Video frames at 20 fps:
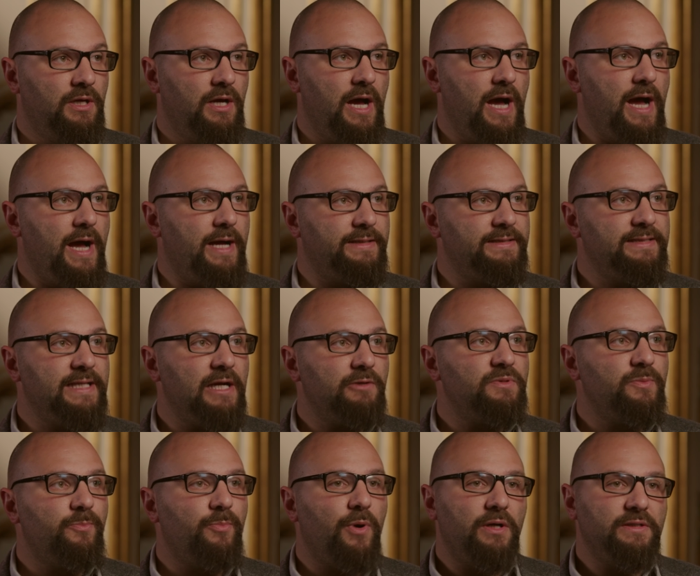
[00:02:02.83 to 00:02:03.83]
uh, now
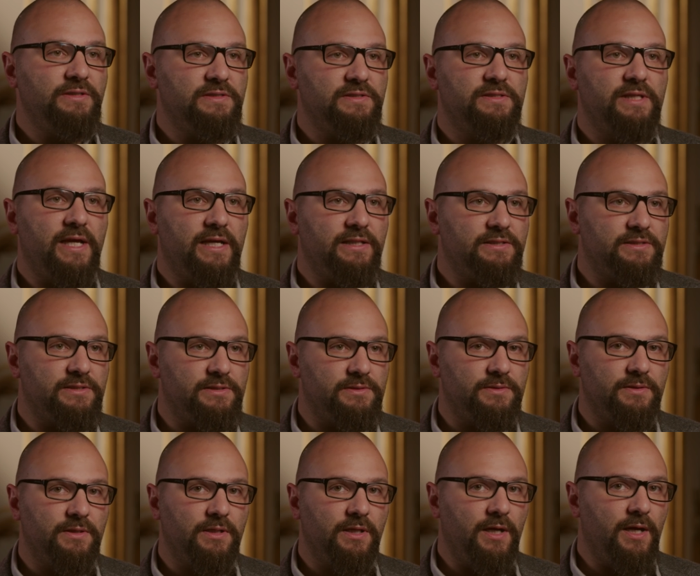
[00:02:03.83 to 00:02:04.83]
the point is that uh,
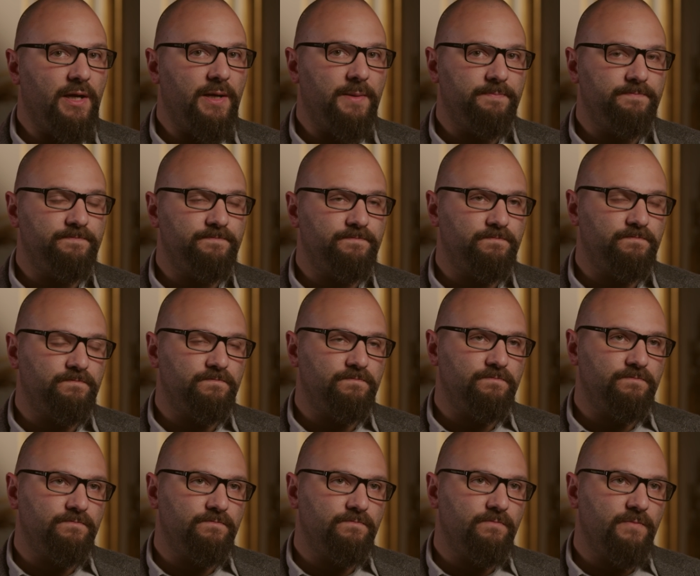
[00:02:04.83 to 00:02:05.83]
um,
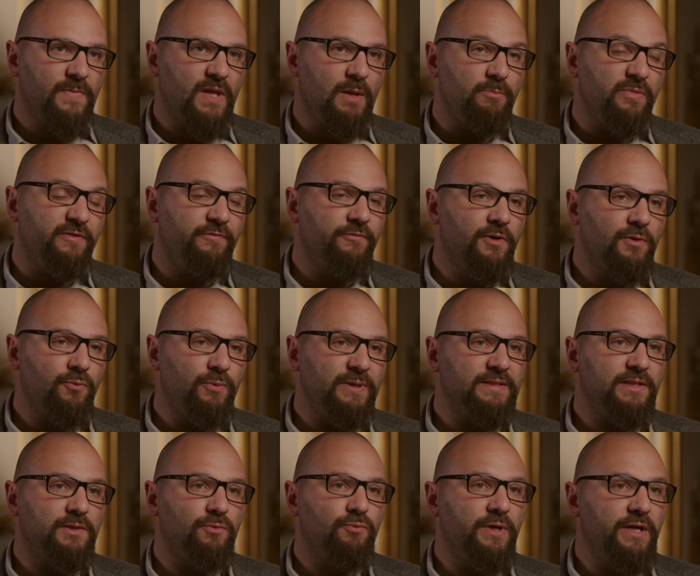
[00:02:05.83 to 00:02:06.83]
before,
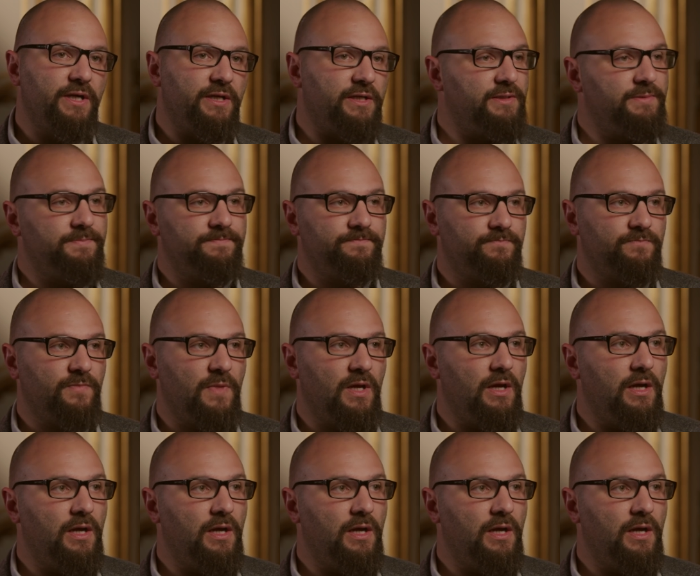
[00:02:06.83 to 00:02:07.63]
when there were, uh,